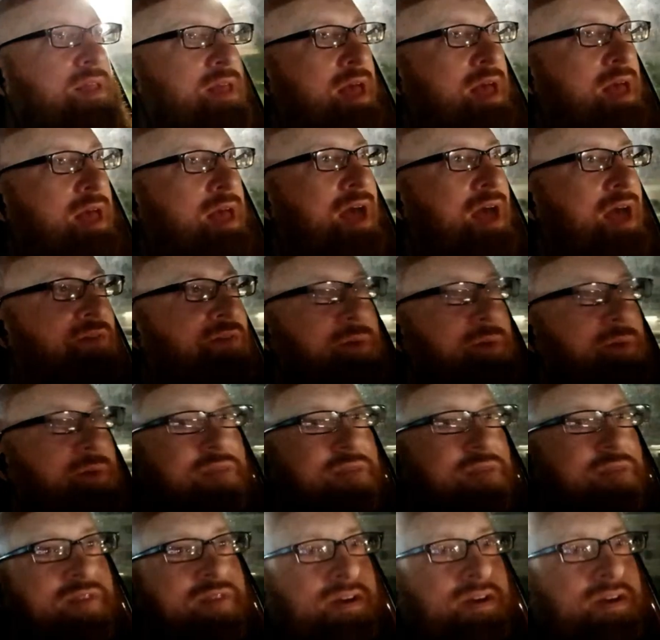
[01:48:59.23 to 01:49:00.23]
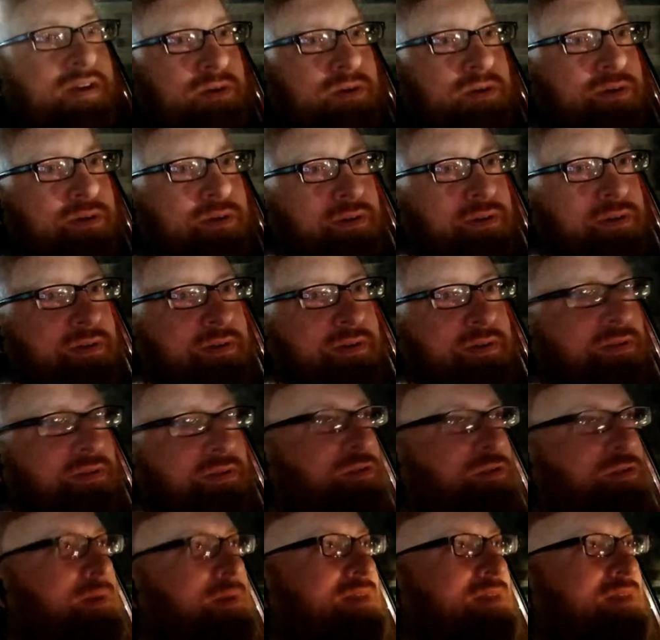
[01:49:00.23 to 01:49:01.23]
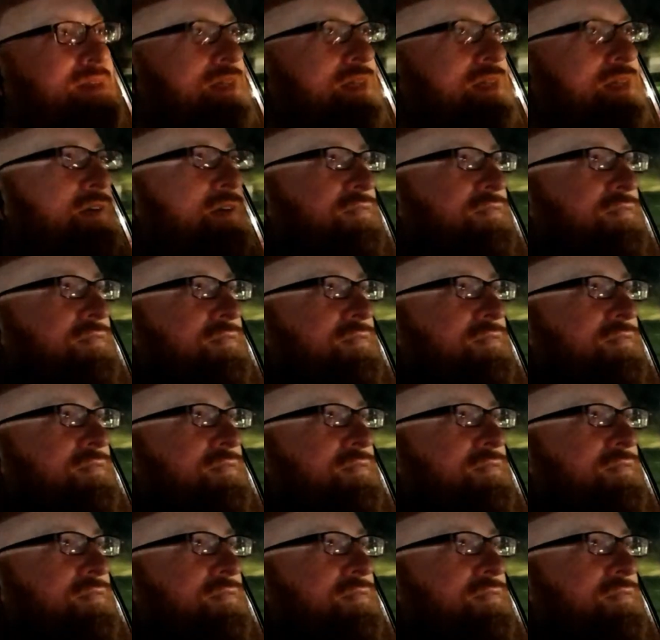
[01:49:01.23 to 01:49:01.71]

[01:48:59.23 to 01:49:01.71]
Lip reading: having my vehicle to myself,